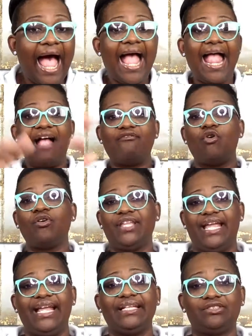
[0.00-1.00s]
I have all
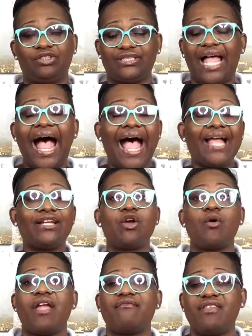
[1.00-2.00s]
the answers, I
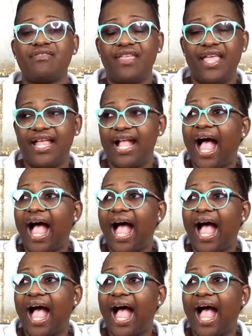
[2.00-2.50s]
know everything,